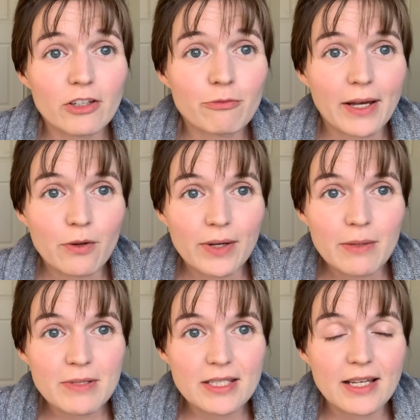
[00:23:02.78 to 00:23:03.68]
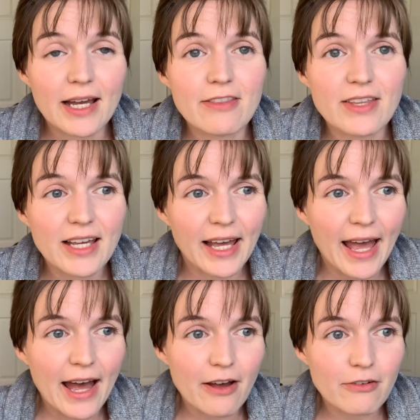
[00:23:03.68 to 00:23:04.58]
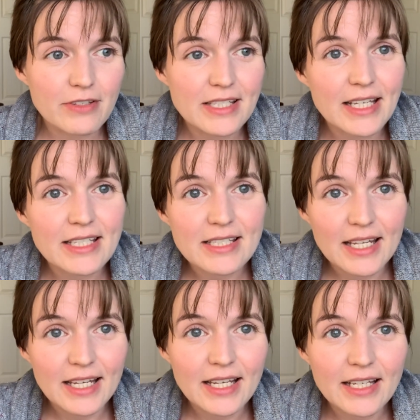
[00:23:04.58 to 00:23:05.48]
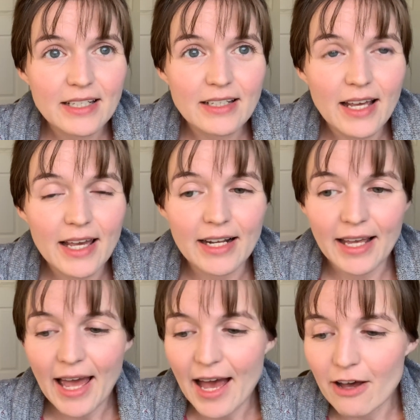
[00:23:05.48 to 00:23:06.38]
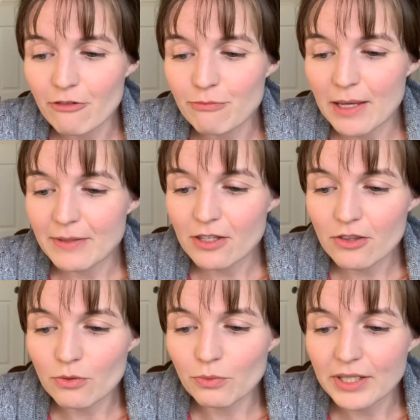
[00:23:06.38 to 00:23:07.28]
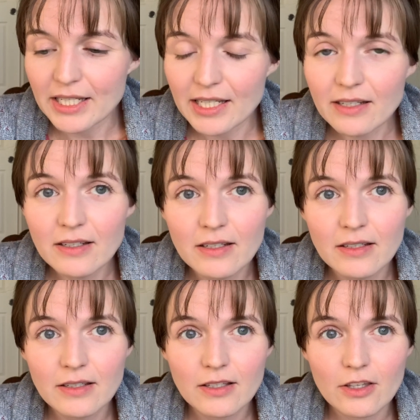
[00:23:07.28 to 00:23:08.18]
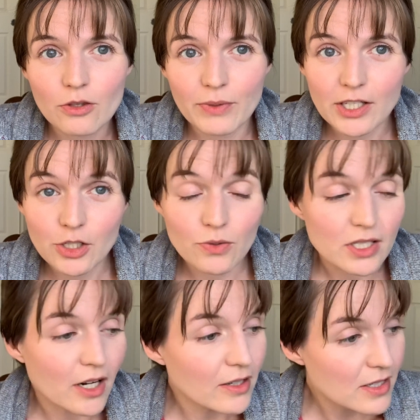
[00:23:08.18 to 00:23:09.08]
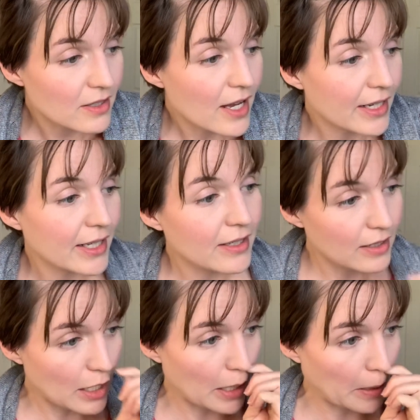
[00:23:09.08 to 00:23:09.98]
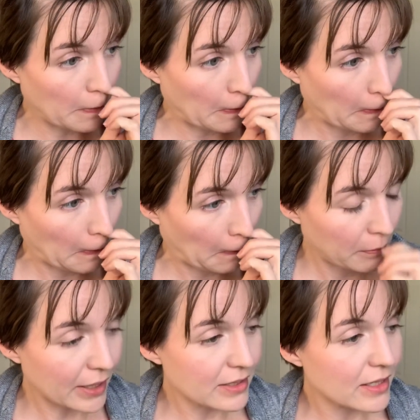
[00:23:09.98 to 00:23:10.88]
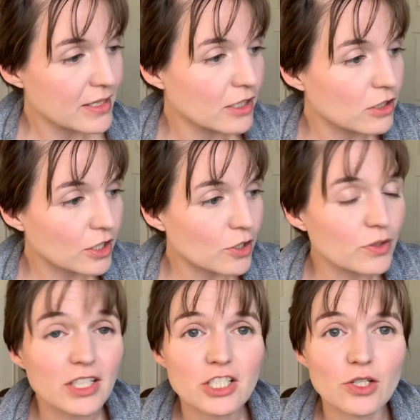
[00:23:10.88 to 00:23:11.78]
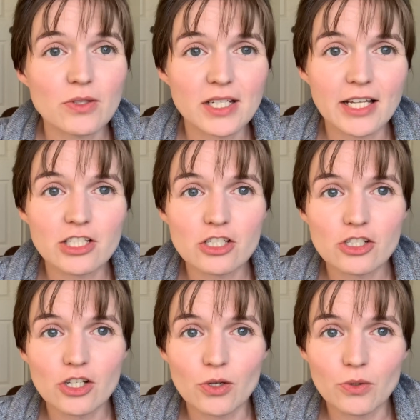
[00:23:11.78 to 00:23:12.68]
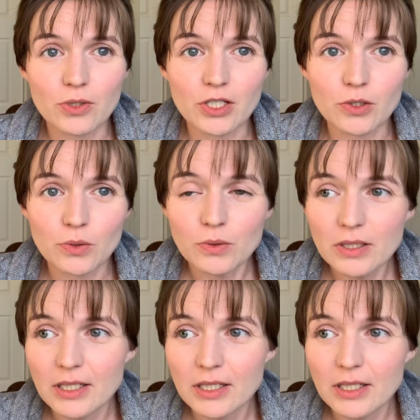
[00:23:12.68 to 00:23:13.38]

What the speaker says: my whips. I think I have 16, and I have maybe three new starts slotted. That does include the 2 that I just showed you,